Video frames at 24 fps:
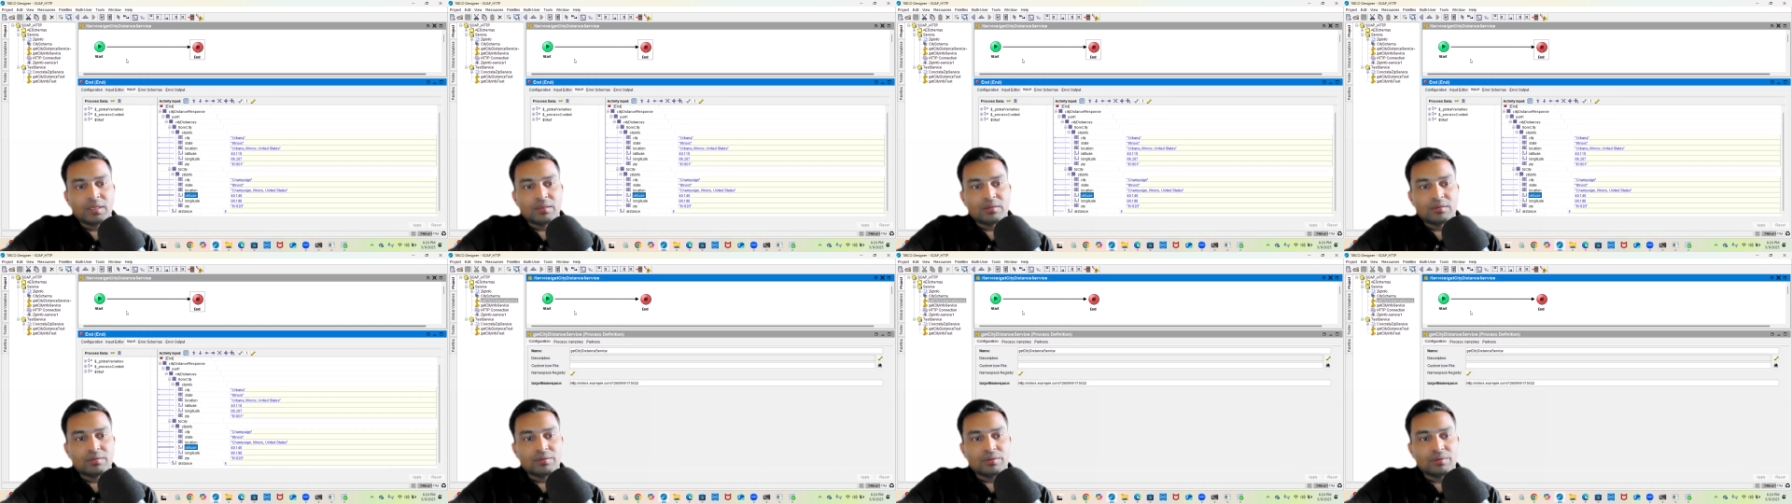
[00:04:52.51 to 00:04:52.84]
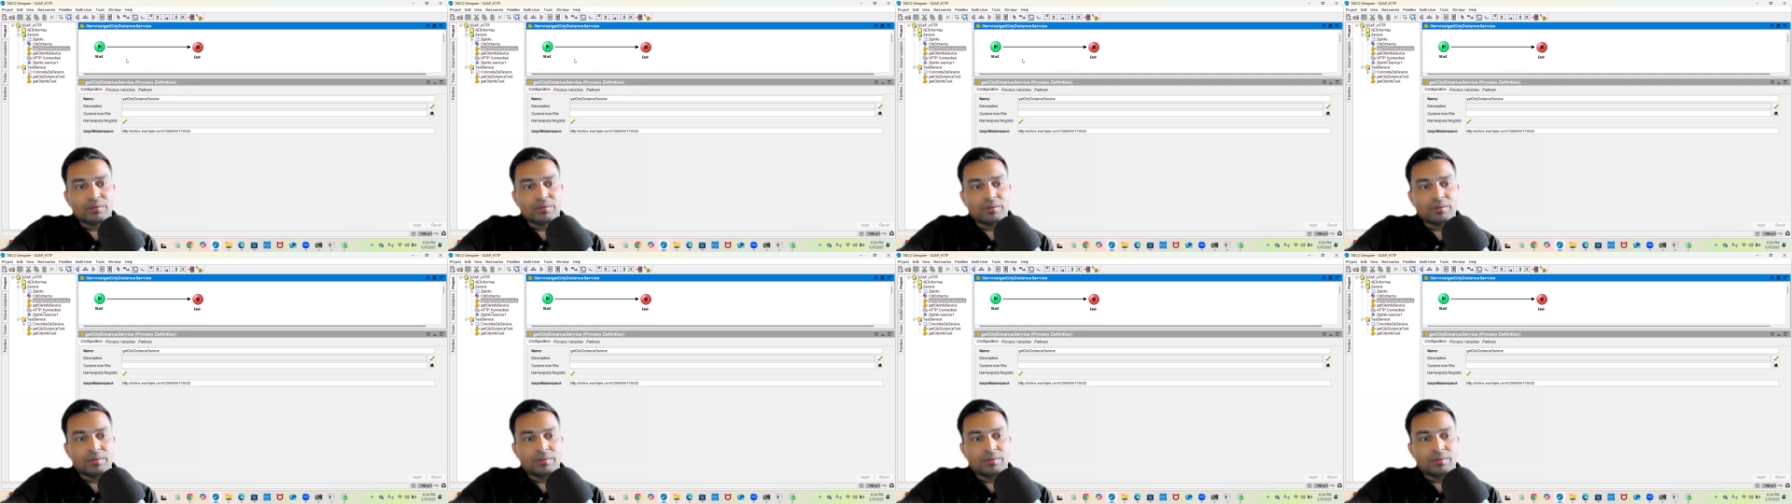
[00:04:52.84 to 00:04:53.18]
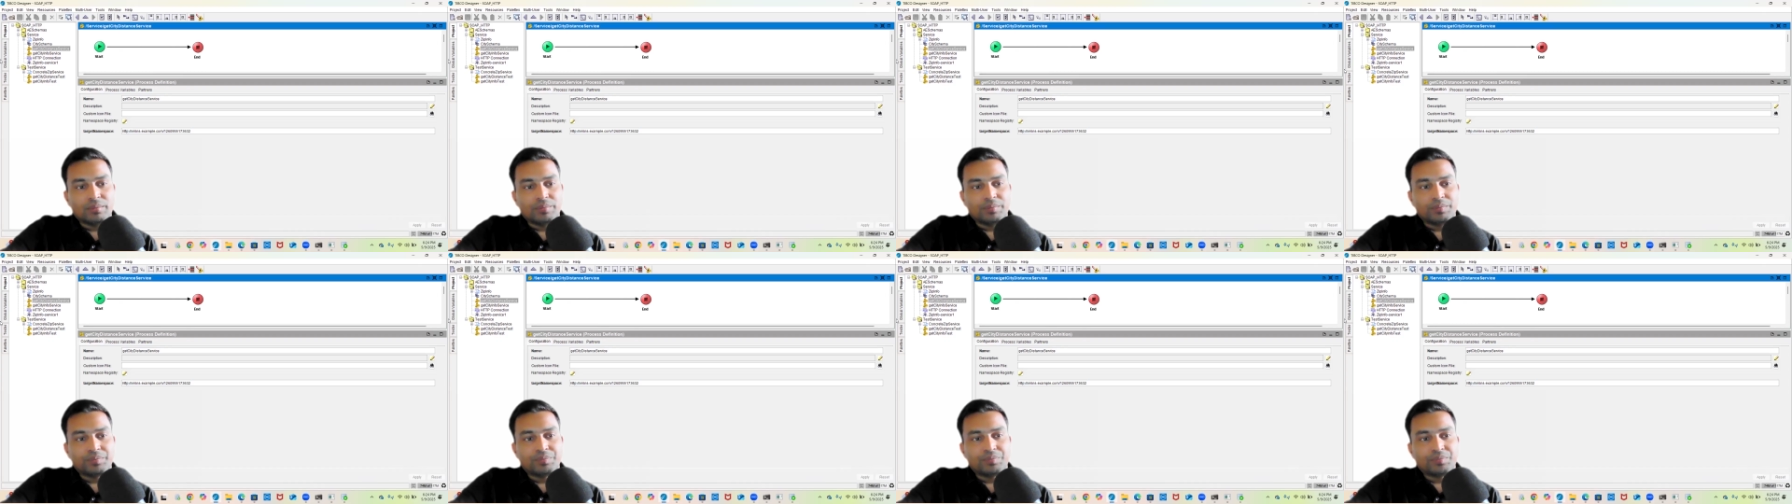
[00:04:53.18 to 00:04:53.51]

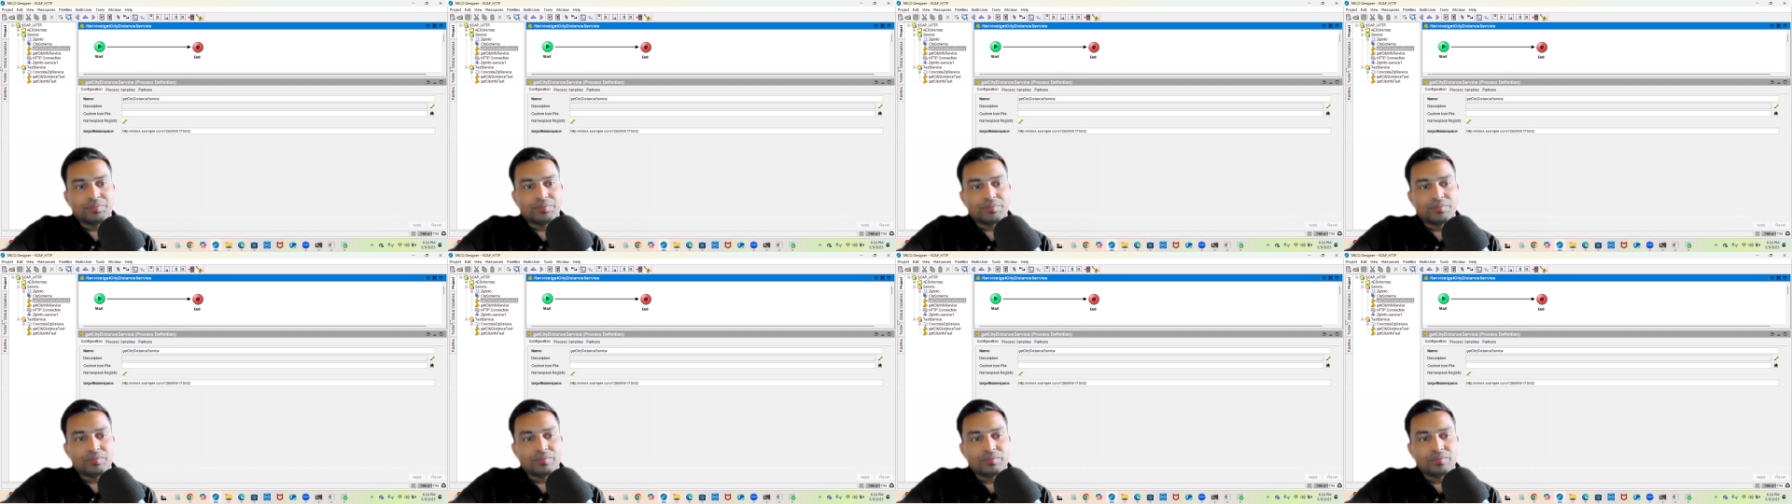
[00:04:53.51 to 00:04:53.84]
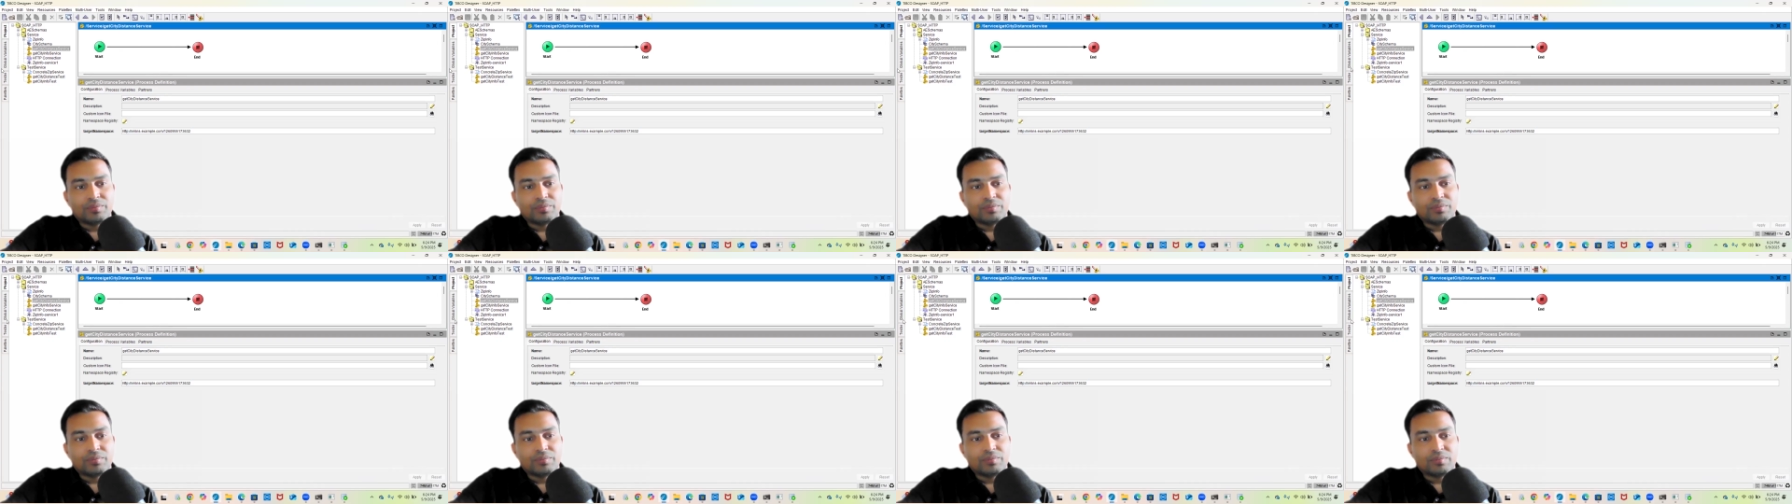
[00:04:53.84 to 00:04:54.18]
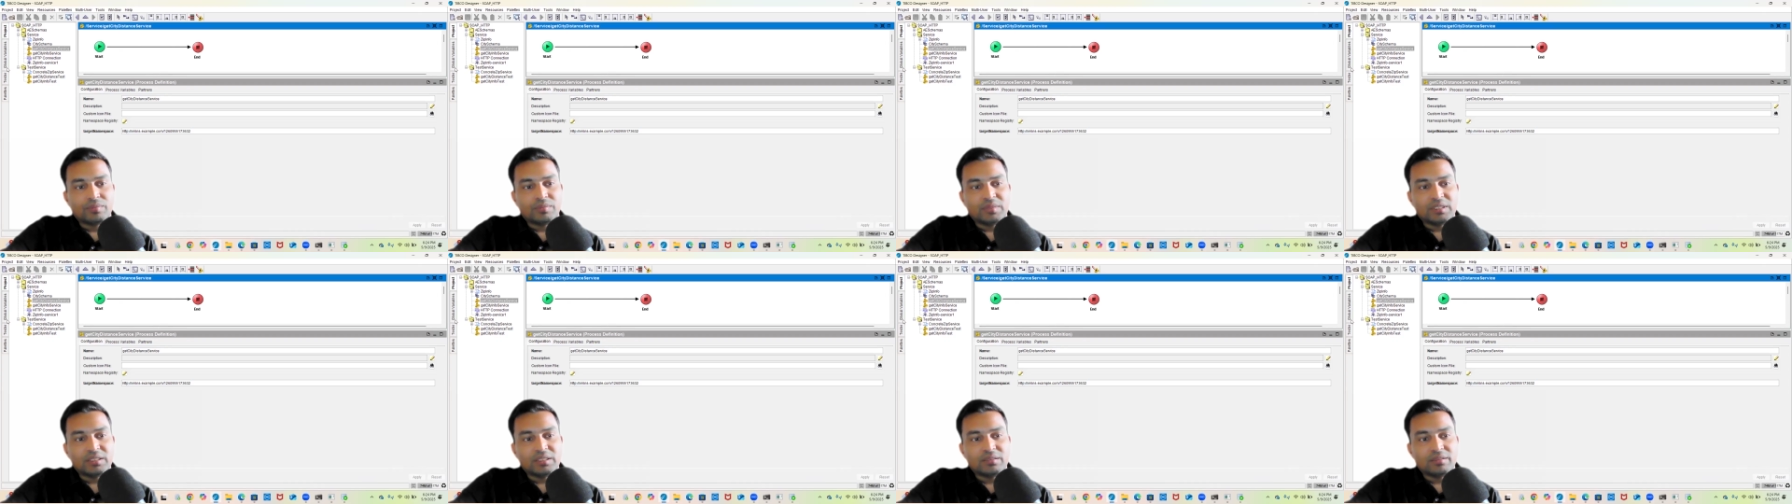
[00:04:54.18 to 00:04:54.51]
So
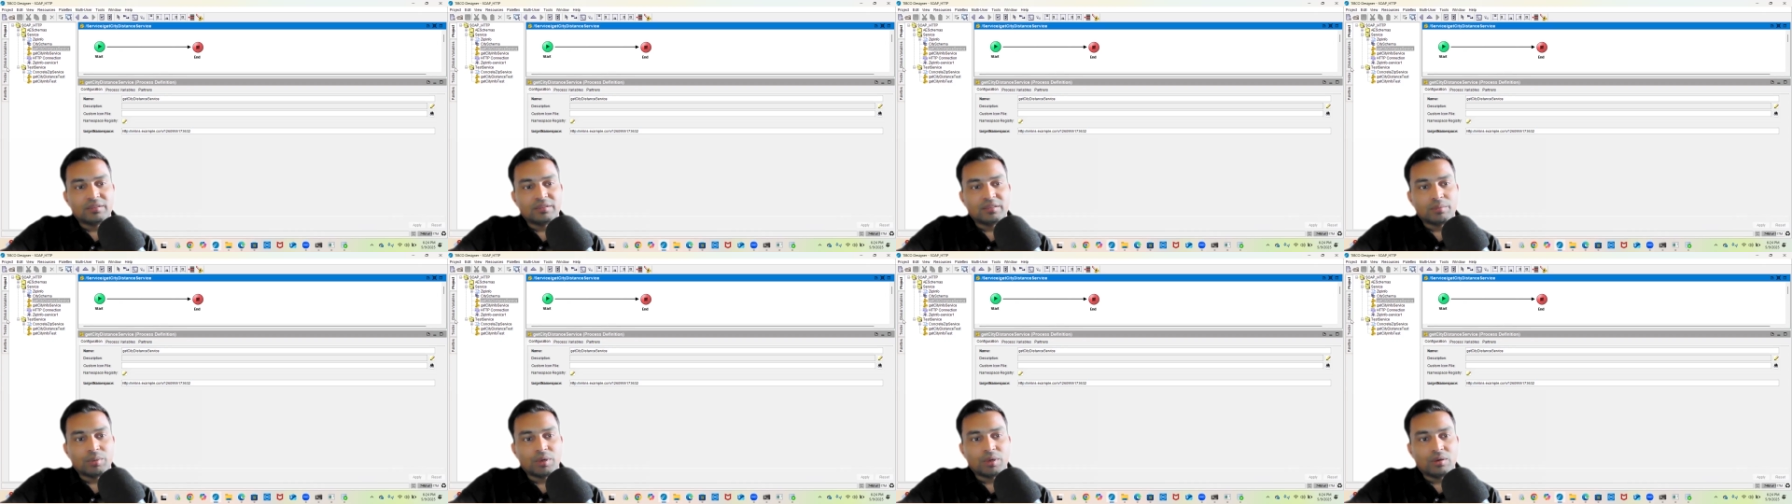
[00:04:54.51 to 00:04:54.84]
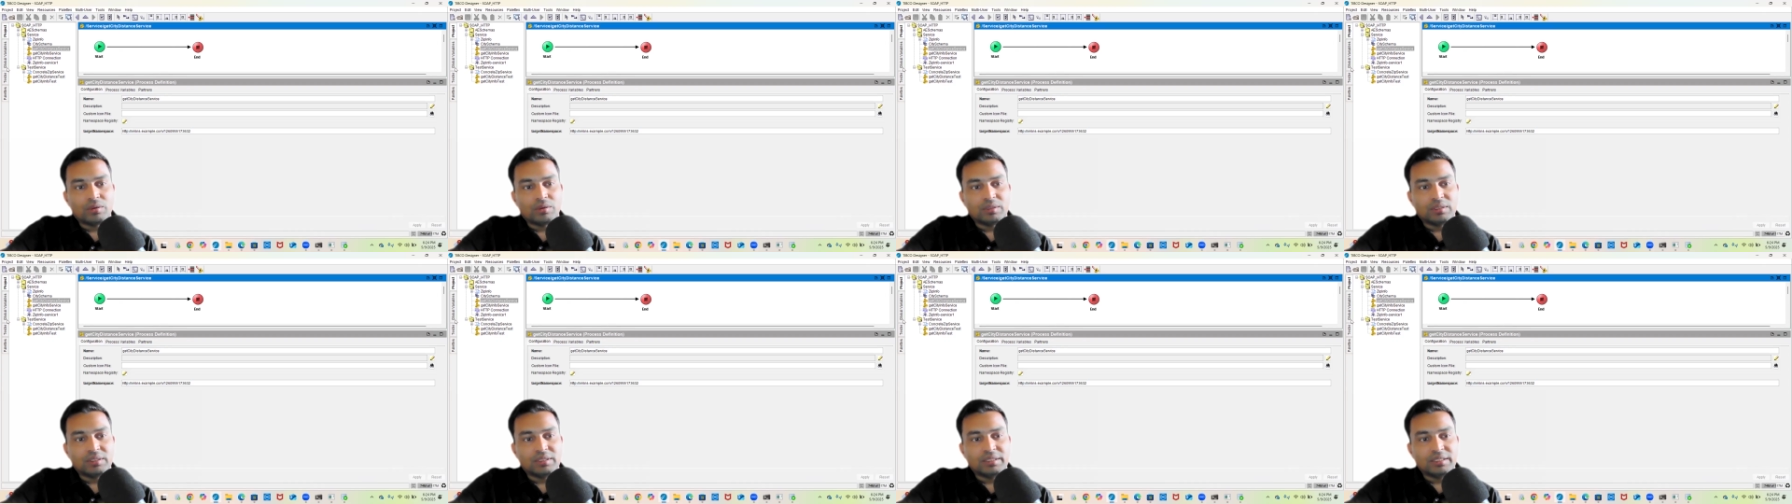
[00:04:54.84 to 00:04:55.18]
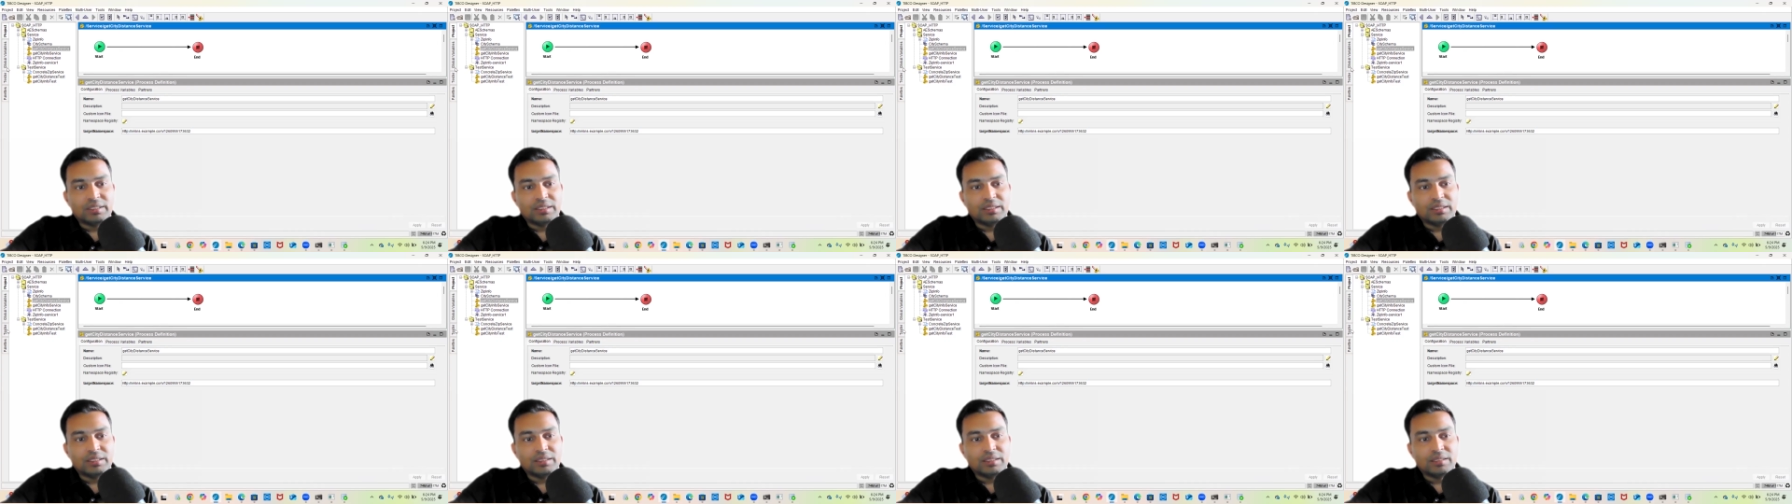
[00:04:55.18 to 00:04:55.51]
this is about
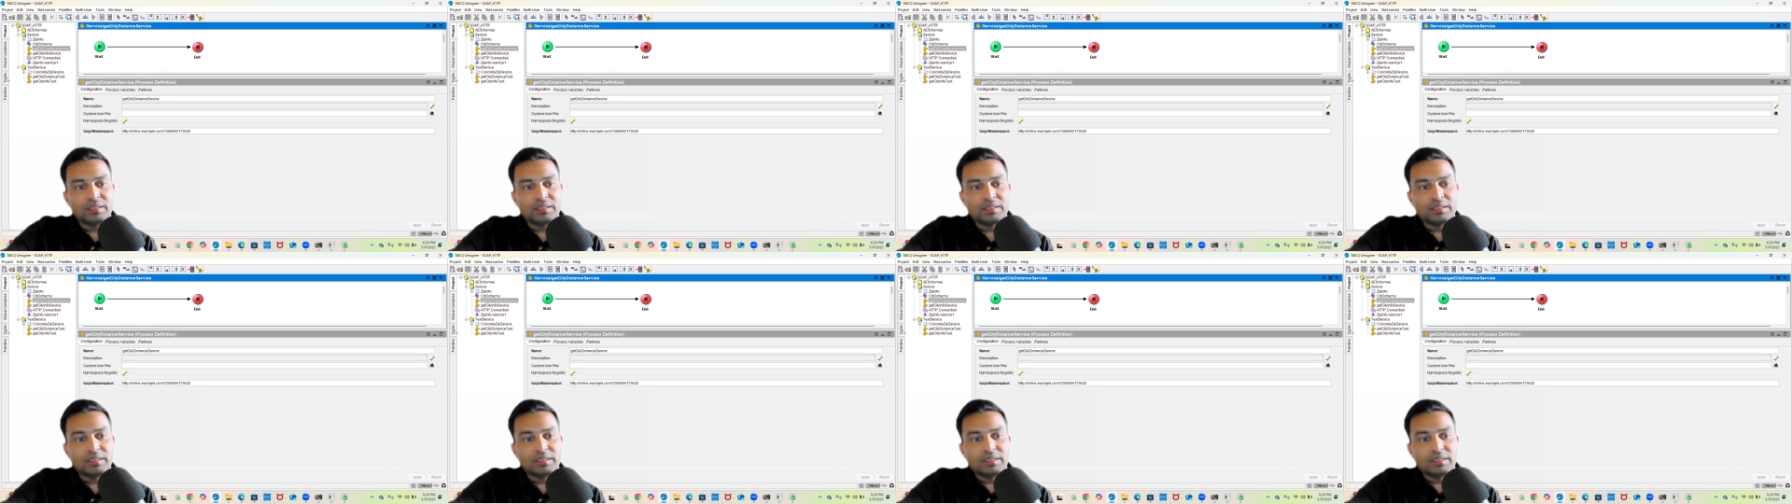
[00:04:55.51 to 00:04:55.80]
the